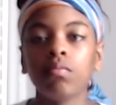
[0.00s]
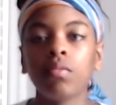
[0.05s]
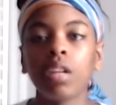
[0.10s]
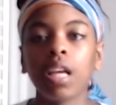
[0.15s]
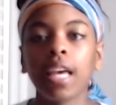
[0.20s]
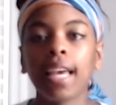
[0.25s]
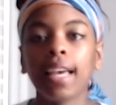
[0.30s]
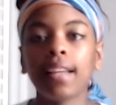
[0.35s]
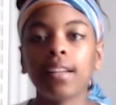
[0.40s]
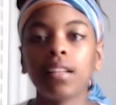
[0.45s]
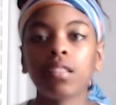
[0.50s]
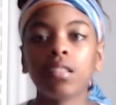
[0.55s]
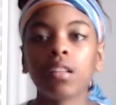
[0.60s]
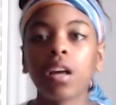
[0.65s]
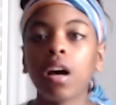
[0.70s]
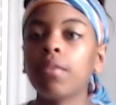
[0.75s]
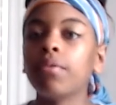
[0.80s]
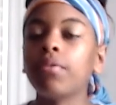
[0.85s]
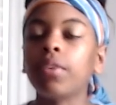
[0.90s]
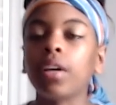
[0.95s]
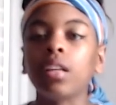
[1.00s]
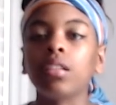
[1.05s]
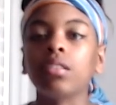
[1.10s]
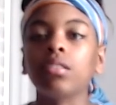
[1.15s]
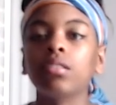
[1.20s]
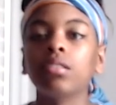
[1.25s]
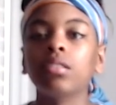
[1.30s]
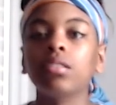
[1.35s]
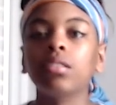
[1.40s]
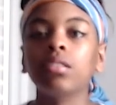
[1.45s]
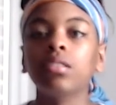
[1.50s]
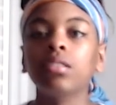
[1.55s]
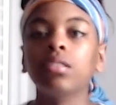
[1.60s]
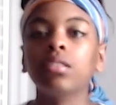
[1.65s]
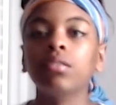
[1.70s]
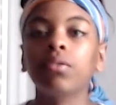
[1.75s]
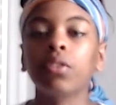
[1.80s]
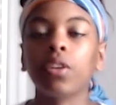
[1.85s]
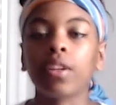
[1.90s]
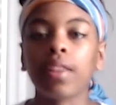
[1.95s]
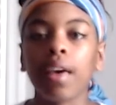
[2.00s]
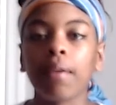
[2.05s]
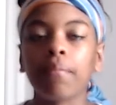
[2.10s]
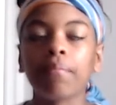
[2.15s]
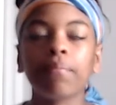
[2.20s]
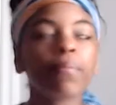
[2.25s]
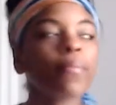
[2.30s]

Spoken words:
And it's not fun for them.